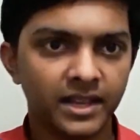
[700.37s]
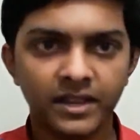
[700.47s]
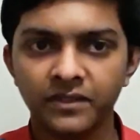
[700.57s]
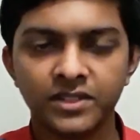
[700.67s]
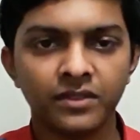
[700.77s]

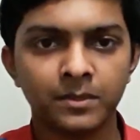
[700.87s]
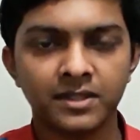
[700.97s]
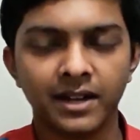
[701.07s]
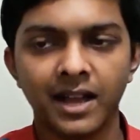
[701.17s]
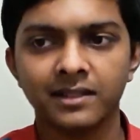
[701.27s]
each
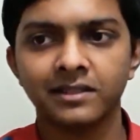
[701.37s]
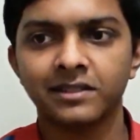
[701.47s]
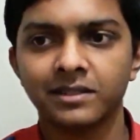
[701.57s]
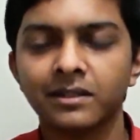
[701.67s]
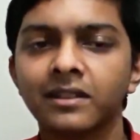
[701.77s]
website has
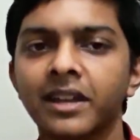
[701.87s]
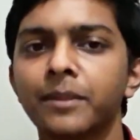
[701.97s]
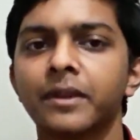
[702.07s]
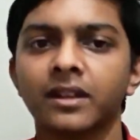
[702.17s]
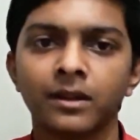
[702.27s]
its
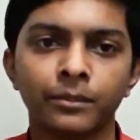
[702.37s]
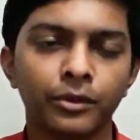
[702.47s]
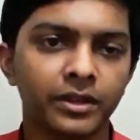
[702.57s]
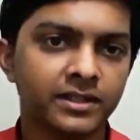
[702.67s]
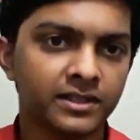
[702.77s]
three main
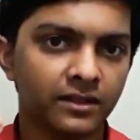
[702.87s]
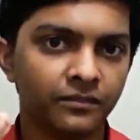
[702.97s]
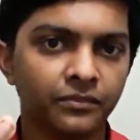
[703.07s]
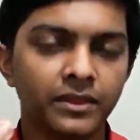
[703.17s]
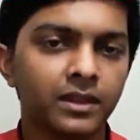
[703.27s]
components
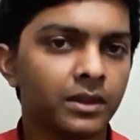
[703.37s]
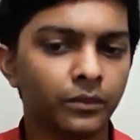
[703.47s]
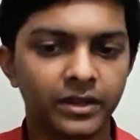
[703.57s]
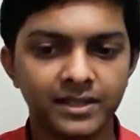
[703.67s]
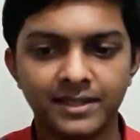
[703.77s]

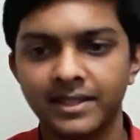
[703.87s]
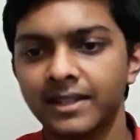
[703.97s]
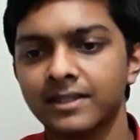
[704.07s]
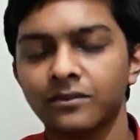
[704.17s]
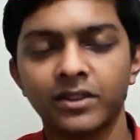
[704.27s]
one is
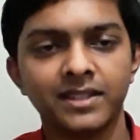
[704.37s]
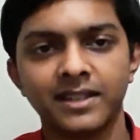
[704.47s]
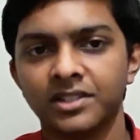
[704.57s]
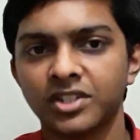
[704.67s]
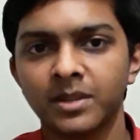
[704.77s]
cs one is
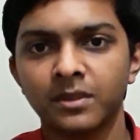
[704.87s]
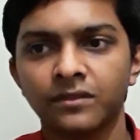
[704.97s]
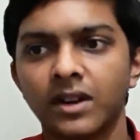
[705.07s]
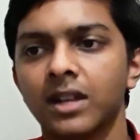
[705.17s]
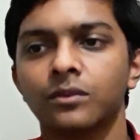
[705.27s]

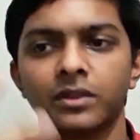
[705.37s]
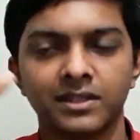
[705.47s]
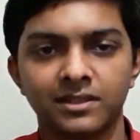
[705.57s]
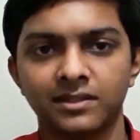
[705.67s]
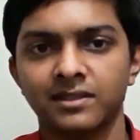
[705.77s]
html file one
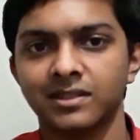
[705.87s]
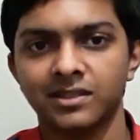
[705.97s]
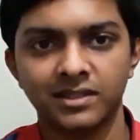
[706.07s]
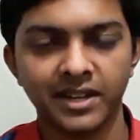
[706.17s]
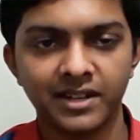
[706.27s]
is
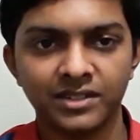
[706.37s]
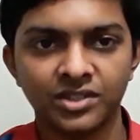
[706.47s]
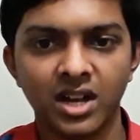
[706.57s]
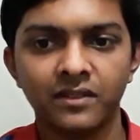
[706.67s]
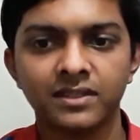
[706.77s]
second
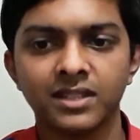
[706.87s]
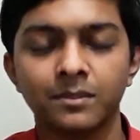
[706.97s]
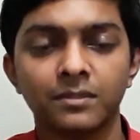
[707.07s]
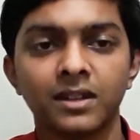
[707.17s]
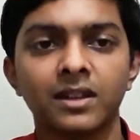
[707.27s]
is
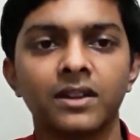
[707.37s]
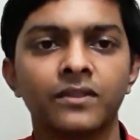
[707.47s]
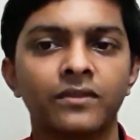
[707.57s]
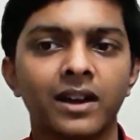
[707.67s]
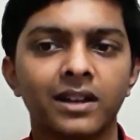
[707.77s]
javascript
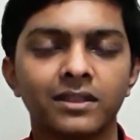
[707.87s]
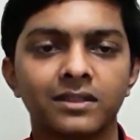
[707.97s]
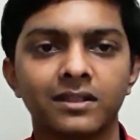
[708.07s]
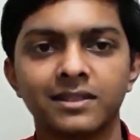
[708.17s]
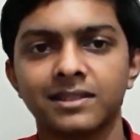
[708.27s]
file
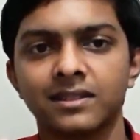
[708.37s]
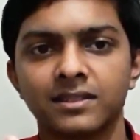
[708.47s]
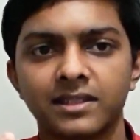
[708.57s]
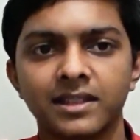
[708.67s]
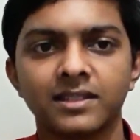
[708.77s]
and third is
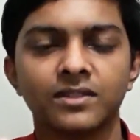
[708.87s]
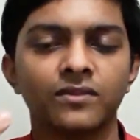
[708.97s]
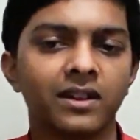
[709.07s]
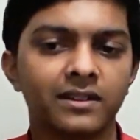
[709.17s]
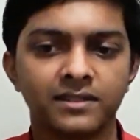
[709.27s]
css
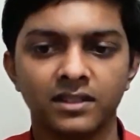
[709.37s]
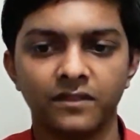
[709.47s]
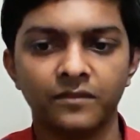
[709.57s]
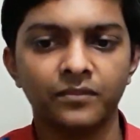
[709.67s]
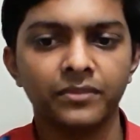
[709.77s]
file itself